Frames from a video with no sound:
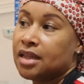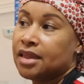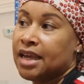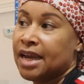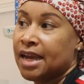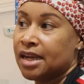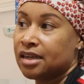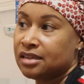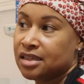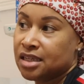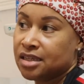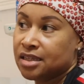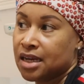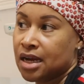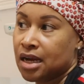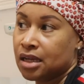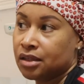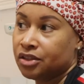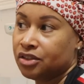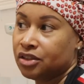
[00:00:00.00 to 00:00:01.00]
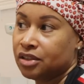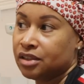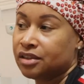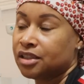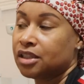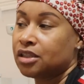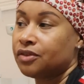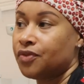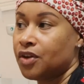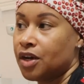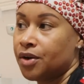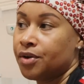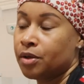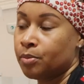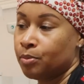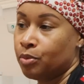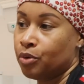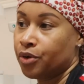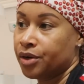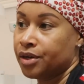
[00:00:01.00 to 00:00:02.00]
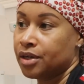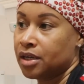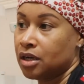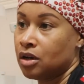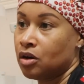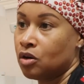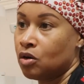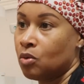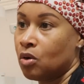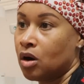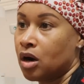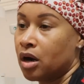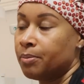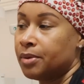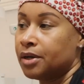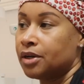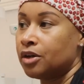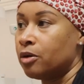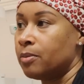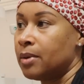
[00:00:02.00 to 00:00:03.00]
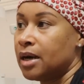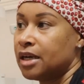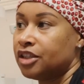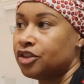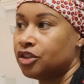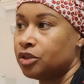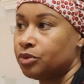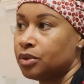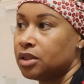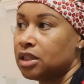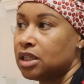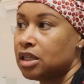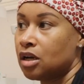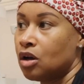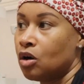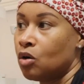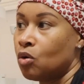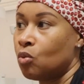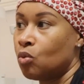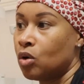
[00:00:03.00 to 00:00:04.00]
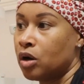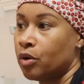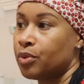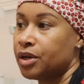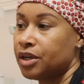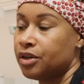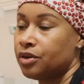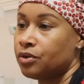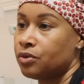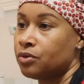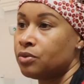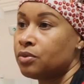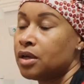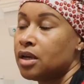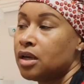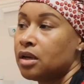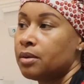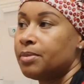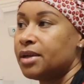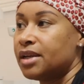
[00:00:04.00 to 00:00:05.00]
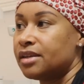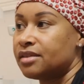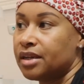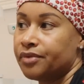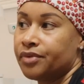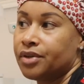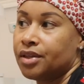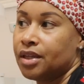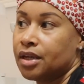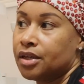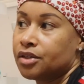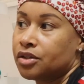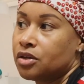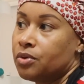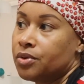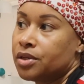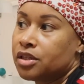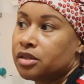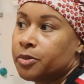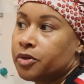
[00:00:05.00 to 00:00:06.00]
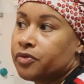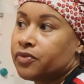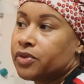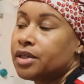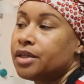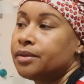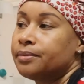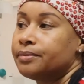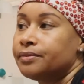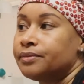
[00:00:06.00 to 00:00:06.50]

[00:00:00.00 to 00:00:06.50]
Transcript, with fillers: The anesthesiologist is very important in the OR, but nobody should really know what we do because everything is going smoothly.